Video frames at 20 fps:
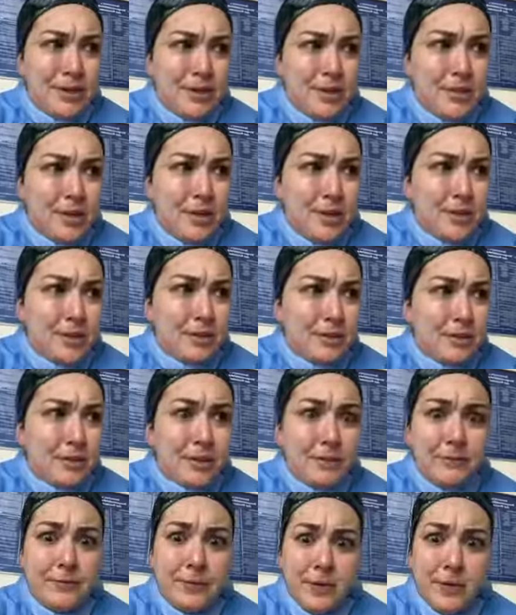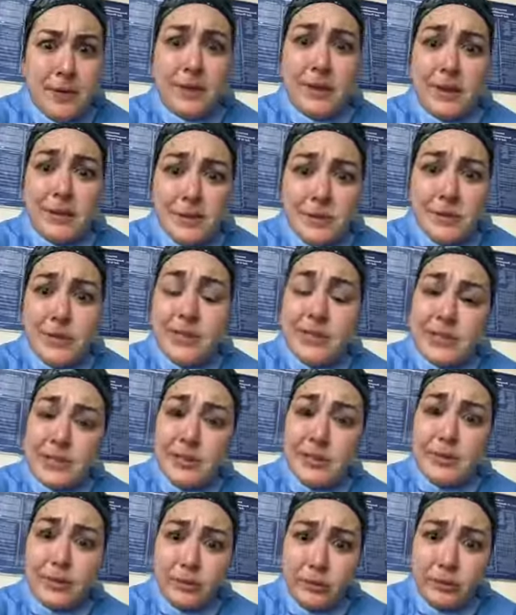indications like, fuck, that dude needs
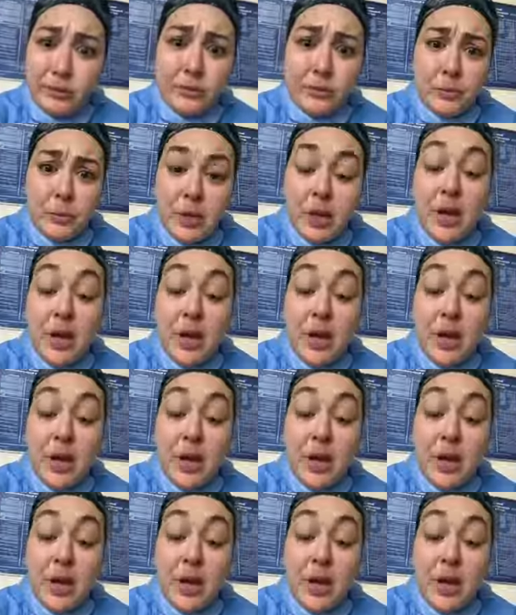a tube.